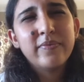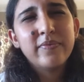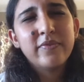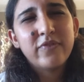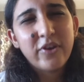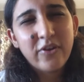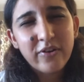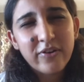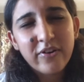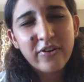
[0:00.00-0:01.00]
for your
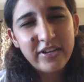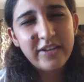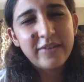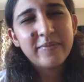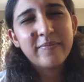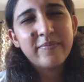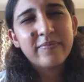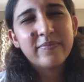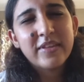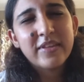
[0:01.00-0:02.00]
glory.
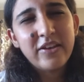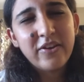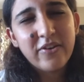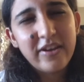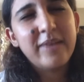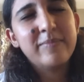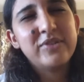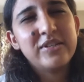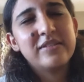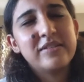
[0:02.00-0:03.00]
In your name,
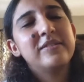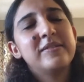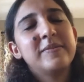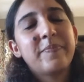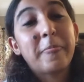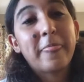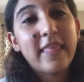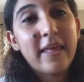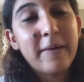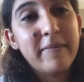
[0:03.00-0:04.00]
Jesus.
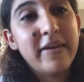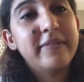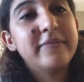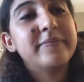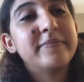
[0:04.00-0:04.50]
Amen.